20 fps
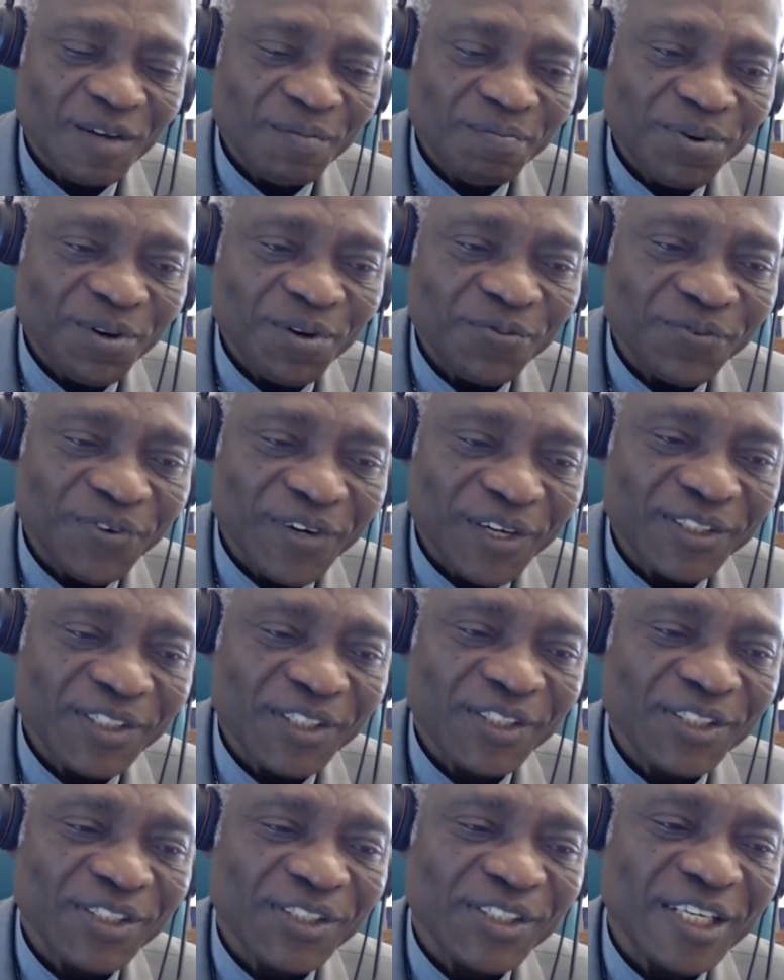Pope
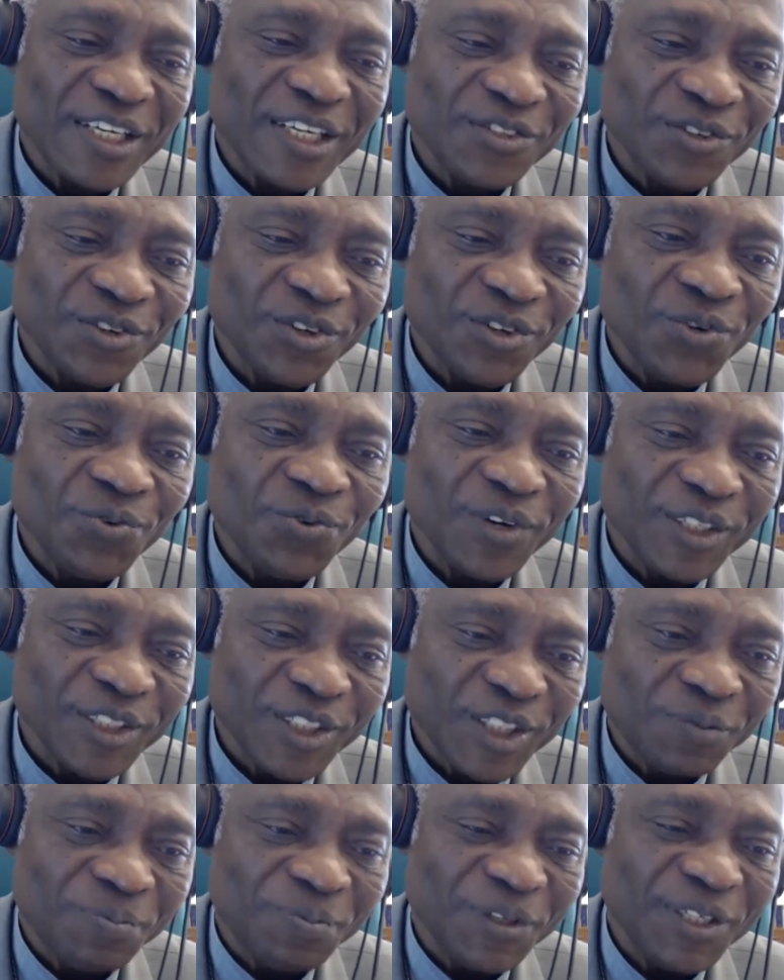Francis is not the only one
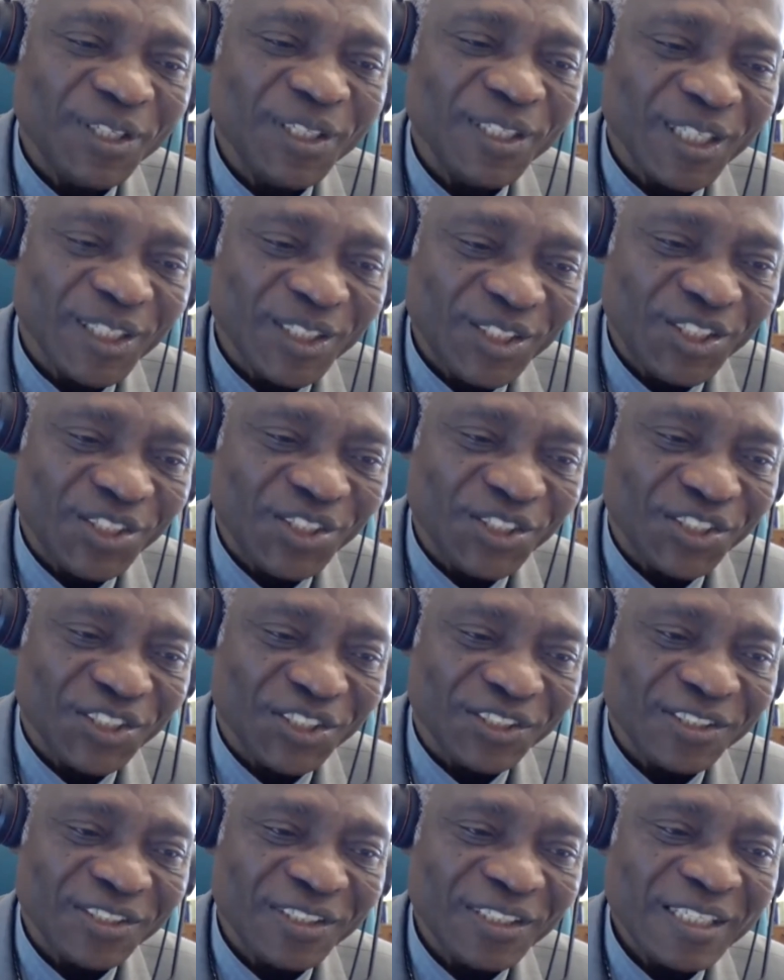speaking and
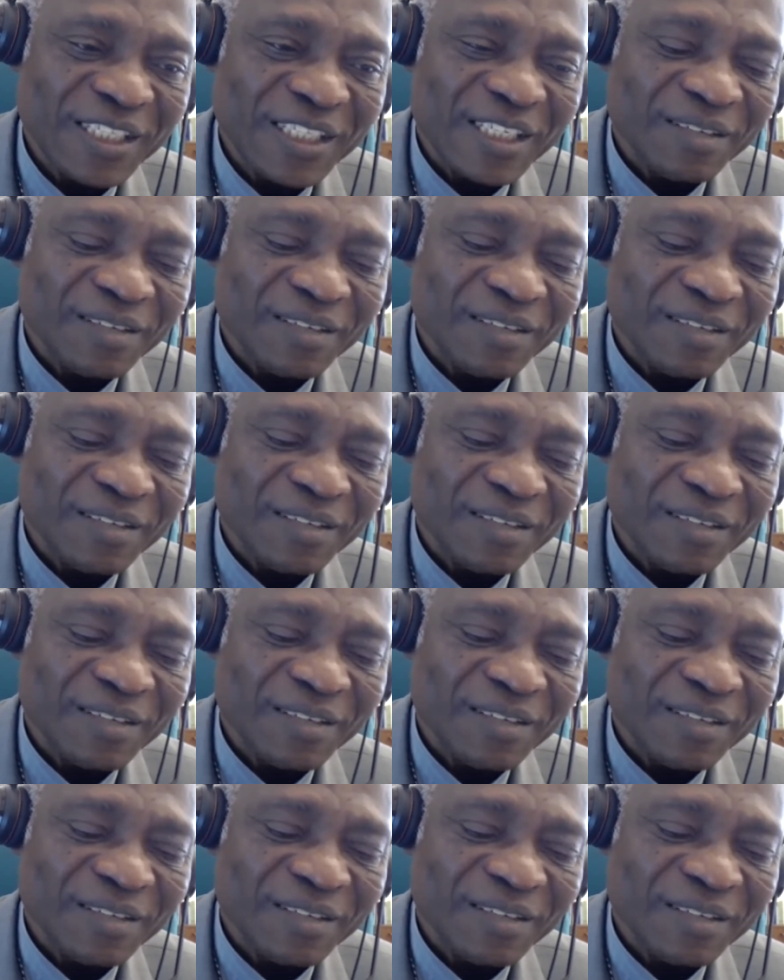teaching,